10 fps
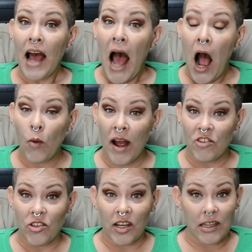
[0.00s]

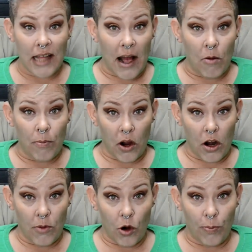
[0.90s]
However, the clown
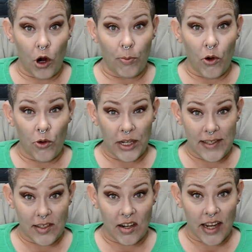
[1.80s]
barb or
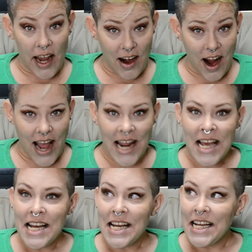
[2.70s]
Barbodes dunckeri
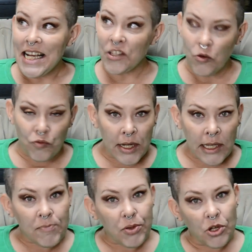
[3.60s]
is a
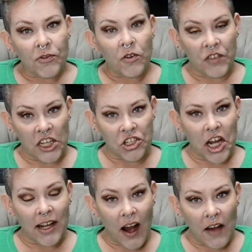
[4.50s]
really beautiful fish
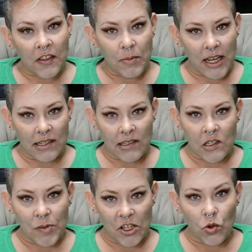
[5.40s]
and I got them in as
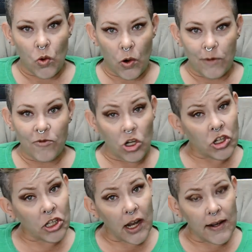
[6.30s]
a special order for
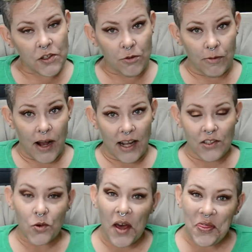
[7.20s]
a good customer of
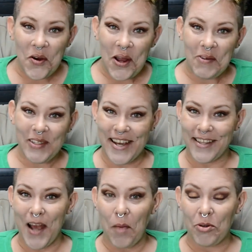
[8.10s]
mine. So I thought I would
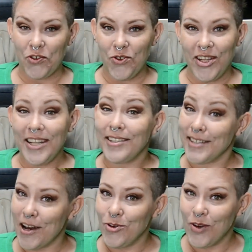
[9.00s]
take the opportunity
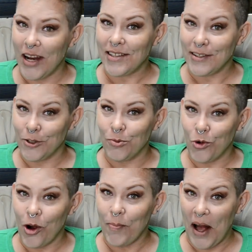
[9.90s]
to tell you guys a little
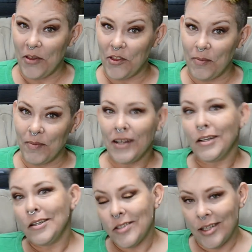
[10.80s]
more about them.
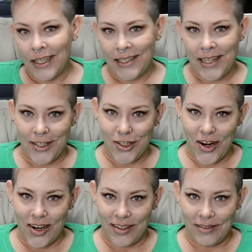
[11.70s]
So let's get
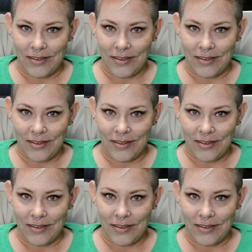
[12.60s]
started.